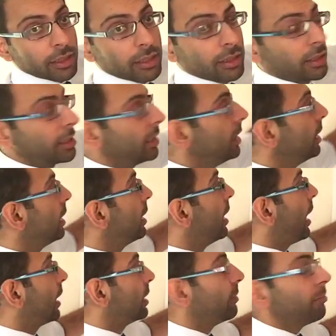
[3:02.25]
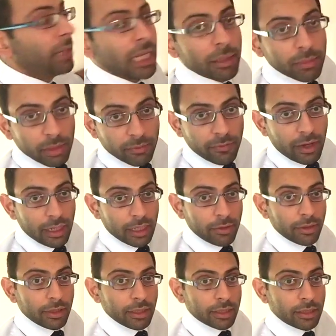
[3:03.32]
the study and the minimum value
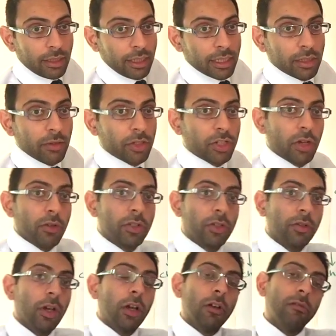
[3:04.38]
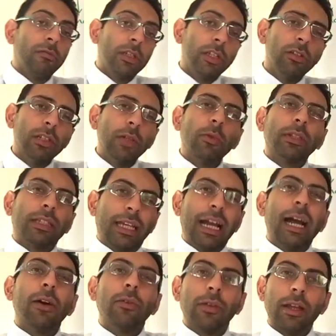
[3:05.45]
in the study. So it shows you usually what the
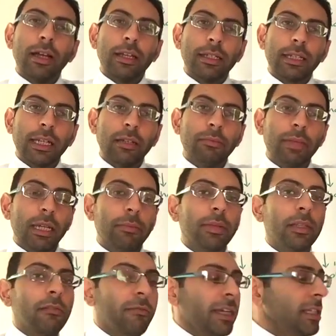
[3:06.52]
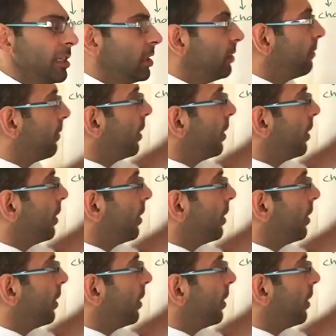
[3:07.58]
outliers can be, but the reason you